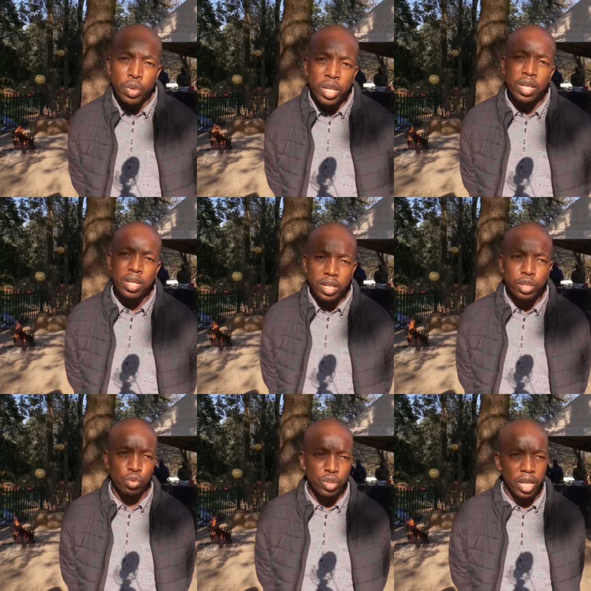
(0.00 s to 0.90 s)
we
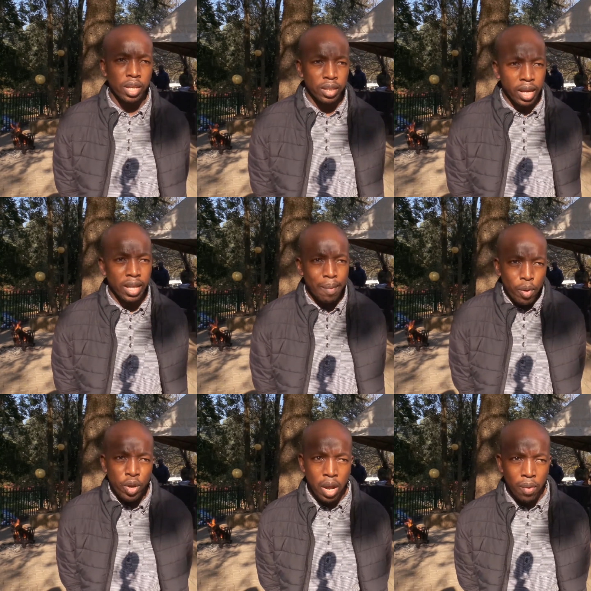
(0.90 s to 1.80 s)
need to take that
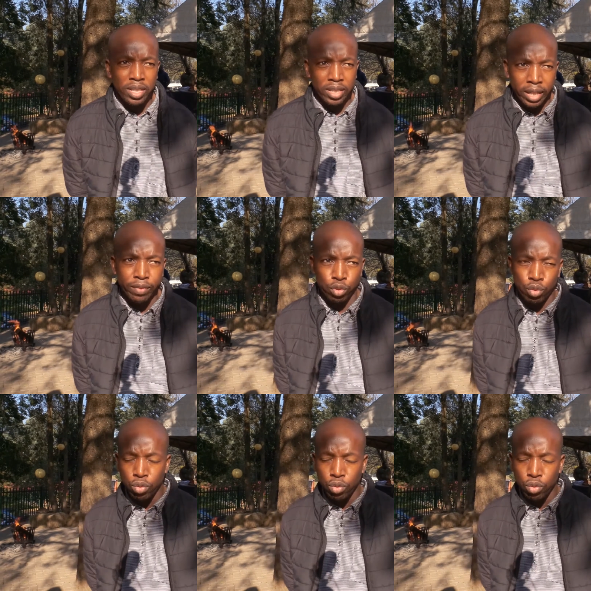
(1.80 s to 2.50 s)
upon ourselves